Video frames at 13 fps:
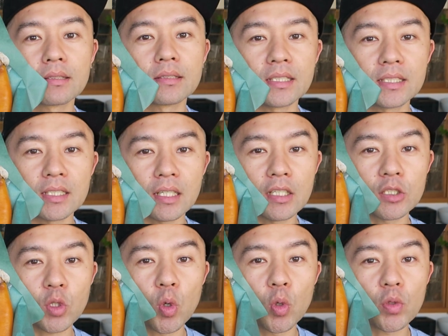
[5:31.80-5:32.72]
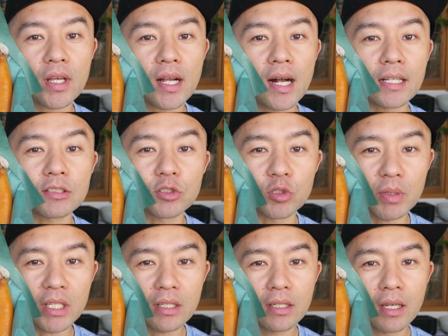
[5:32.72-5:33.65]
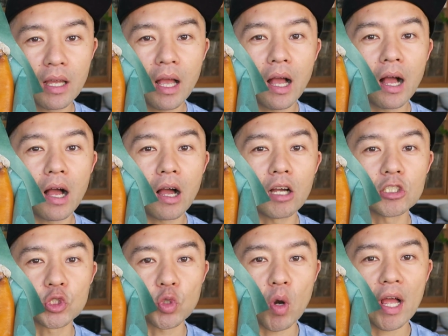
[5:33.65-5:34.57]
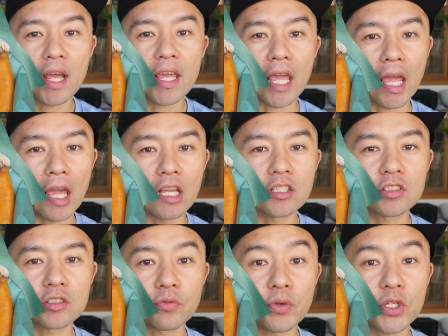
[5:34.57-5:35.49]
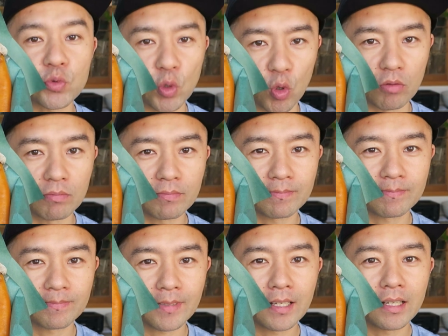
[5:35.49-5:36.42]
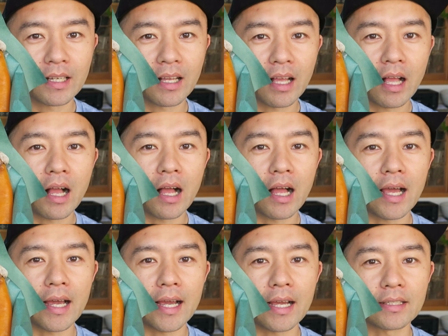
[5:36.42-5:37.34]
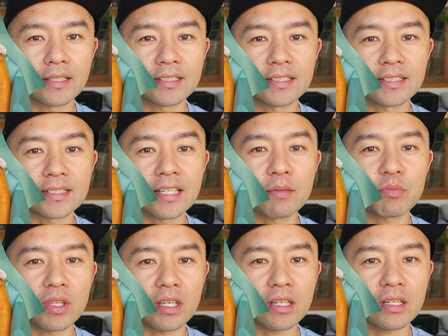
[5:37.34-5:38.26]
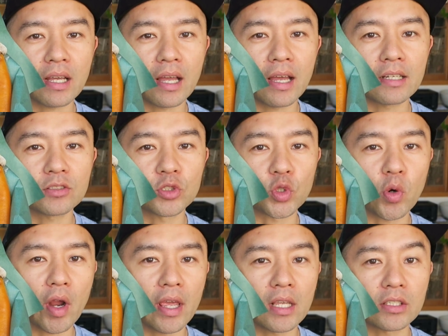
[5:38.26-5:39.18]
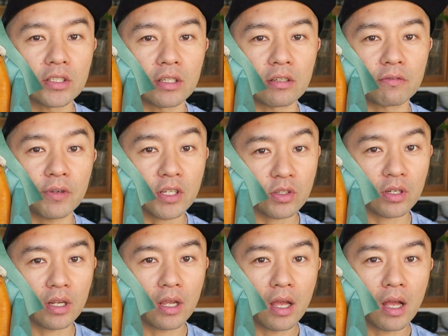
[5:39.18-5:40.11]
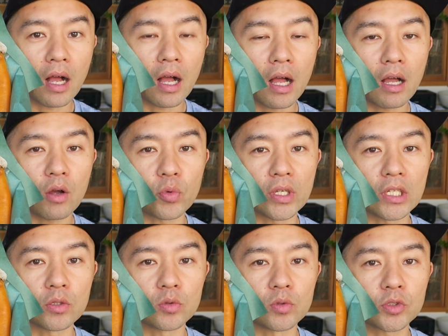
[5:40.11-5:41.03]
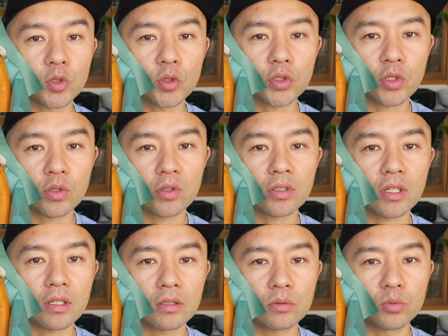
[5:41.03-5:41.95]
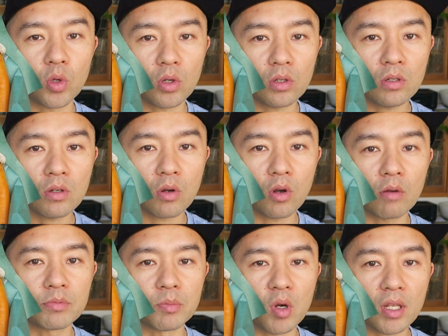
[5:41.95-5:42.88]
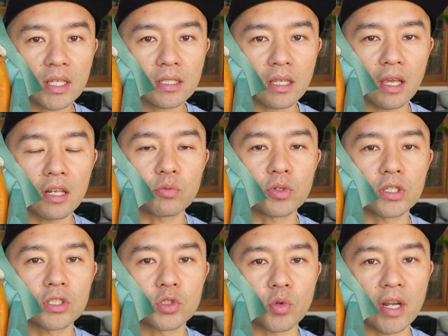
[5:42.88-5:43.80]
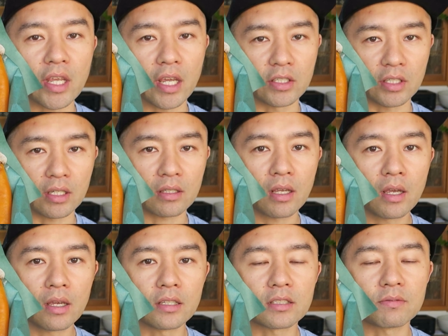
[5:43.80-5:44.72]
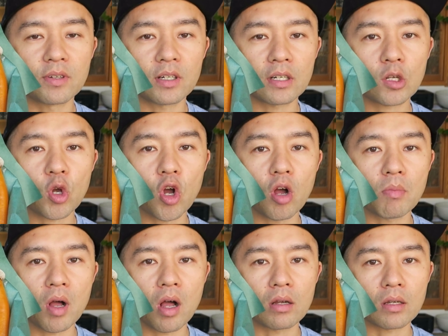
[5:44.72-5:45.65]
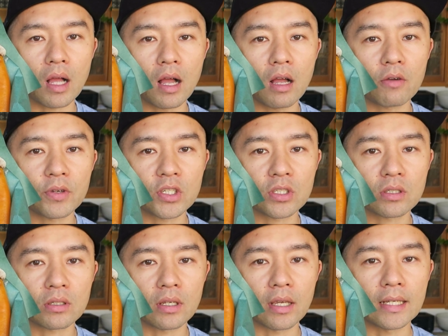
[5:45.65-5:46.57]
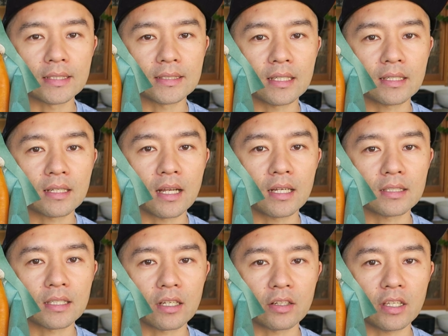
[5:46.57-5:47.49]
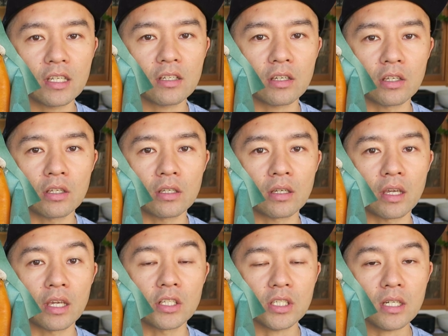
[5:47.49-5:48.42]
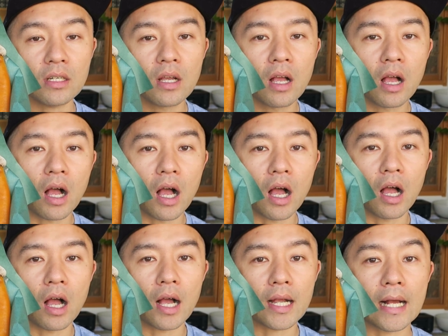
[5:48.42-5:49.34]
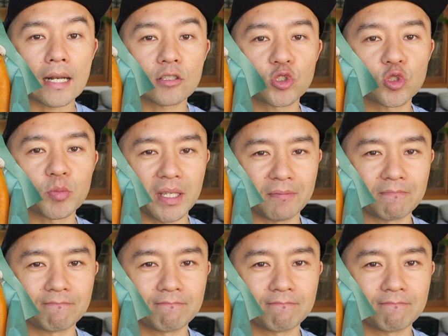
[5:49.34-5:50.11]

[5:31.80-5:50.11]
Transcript: This is called karasumi, uh, dry aged fish roe. Uh, this is the same thing as dry aging fish. Uh, we salt cure the roe of the mullet and we dry age it. It's a very common uh, fish aging uh, technique in Asia, karasumi